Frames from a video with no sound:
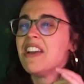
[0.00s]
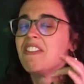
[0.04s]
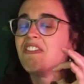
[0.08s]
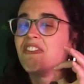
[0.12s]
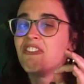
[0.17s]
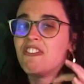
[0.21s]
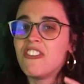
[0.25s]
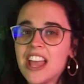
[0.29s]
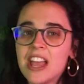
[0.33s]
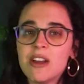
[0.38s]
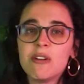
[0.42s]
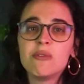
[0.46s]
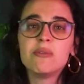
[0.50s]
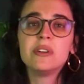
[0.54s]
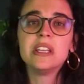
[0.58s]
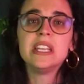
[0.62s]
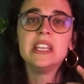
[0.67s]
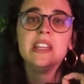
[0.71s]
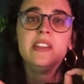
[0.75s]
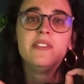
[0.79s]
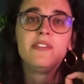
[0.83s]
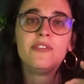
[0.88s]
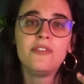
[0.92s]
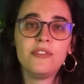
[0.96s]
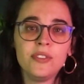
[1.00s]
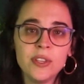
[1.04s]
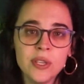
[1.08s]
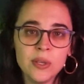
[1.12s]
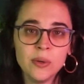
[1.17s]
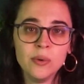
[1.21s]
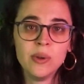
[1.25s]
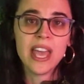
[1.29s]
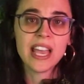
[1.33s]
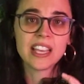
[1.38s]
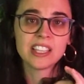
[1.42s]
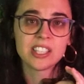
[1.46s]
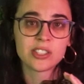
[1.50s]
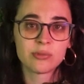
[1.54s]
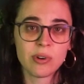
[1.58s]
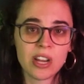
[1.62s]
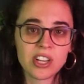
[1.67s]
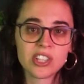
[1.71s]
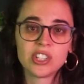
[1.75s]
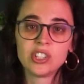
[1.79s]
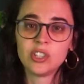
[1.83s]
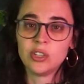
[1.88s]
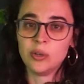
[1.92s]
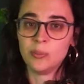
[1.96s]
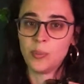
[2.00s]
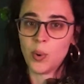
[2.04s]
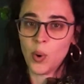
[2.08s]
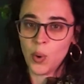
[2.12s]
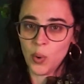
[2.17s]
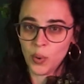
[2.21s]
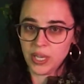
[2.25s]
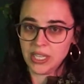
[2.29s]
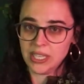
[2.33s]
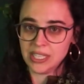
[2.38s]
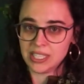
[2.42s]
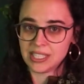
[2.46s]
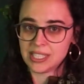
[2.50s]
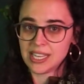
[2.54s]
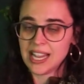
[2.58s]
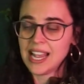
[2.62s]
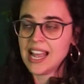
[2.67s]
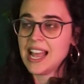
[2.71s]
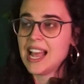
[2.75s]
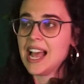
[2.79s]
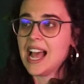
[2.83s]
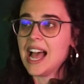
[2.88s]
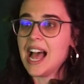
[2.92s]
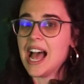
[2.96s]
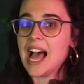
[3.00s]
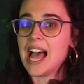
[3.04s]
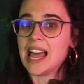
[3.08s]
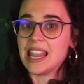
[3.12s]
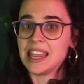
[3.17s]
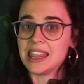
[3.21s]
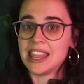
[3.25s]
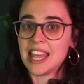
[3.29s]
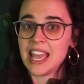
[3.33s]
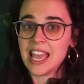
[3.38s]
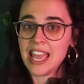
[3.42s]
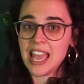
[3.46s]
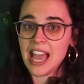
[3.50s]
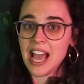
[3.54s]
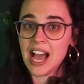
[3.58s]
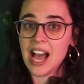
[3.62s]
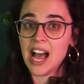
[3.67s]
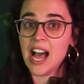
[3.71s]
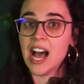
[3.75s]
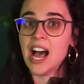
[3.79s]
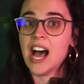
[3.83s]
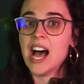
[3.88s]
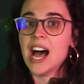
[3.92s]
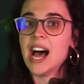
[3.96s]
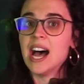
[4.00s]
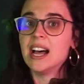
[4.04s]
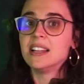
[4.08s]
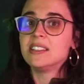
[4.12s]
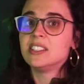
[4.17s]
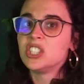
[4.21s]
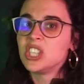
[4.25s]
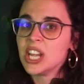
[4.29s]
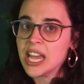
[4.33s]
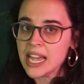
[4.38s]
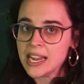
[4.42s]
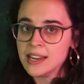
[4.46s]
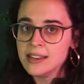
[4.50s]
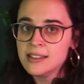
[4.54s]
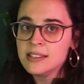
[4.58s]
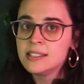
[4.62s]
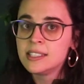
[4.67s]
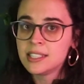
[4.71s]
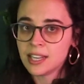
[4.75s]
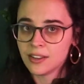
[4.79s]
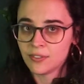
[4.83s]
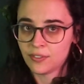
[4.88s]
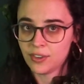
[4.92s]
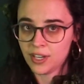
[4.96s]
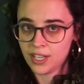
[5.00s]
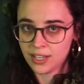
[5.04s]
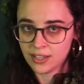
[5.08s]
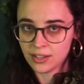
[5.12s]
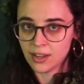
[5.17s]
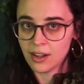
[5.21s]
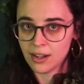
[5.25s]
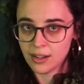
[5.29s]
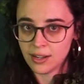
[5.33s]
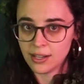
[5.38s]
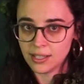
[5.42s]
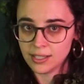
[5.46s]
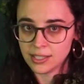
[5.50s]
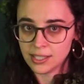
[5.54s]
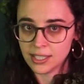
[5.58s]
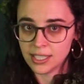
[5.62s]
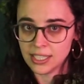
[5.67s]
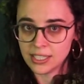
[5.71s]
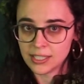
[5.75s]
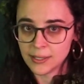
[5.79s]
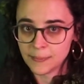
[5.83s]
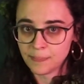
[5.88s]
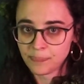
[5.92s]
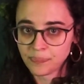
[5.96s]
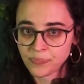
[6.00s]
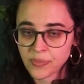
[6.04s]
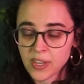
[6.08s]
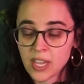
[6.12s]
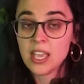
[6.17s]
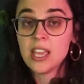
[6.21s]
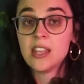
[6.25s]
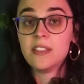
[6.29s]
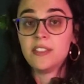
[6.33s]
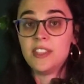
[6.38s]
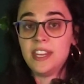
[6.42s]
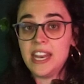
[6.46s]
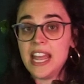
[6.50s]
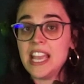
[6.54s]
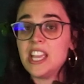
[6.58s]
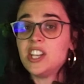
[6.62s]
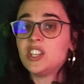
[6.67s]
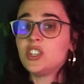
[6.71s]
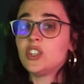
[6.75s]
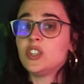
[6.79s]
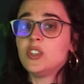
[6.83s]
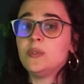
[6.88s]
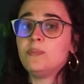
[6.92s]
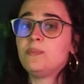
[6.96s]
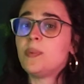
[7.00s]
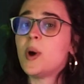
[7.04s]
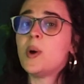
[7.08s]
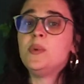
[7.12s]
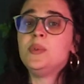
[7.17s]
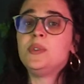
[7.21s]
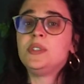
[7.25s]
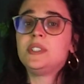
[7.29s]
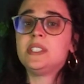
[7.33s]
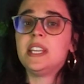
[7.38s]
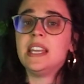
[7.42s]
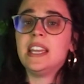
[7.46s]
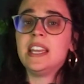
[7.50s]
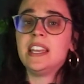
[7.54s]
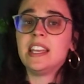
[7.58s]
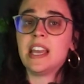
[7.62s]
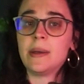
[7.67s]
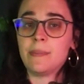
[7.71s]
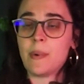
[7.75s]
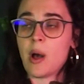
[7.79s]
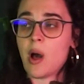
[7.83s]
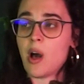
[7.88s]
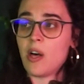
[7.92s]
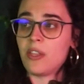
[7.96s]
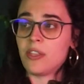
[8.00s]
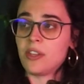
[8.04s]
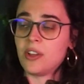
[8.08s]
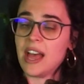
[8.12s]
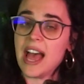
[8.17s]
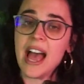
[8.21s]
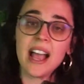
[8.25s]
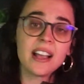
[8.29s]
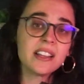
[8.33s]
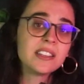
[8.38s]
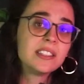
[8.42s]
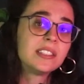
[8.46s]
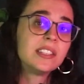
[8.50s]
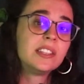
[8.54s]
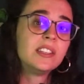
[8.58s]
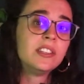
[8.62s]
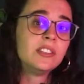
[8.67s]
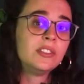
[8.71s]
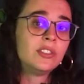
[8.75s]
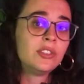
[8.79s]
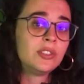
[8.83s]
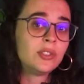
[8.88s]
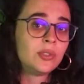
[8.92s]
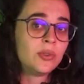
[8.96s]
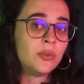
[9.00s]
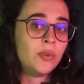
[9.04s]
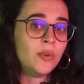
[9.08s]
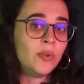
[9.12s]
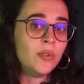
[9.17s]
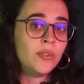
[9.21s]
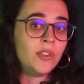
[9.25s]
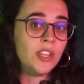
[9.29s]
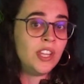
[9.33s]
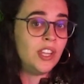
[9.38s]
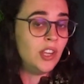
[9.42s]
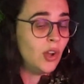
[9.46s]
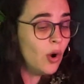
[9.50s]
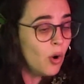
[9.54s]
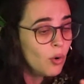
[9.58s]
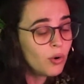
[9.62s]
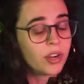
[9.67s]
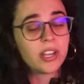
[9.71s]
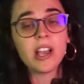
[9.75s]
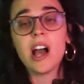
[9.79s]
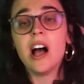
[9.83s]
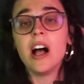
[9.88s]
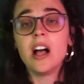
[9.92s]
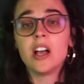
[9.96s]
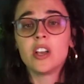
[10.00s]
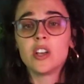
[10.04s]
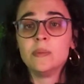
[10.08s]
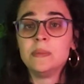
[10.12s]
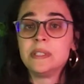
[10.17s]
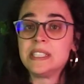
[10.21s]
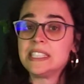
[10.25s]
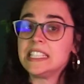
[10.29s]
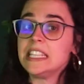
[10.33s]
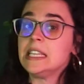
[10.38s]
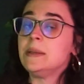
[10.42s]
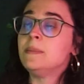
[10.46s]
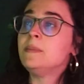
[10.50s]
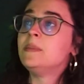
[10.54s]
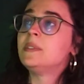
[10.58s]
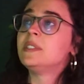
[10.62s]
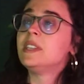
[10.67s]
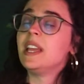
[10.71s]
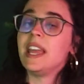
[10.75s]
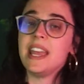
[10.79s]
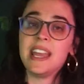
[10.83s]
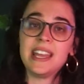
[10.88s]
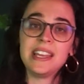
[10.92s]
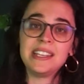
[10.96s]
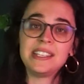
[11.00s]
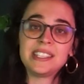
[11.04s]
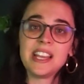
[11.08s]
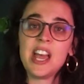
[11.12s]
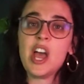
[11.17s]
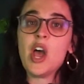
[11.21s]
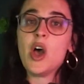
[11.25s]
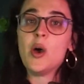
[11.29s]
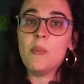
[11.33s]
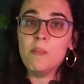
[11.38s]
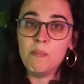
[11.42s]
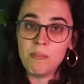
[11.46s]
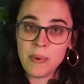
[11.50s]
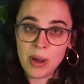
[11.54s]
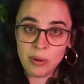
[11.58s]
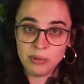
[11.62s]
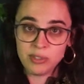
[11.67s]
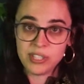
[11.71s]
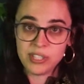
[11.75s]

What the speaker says: very few extraction points, and they are attentively guarded. The nation boasting about the access to the orichalchum seams is Mount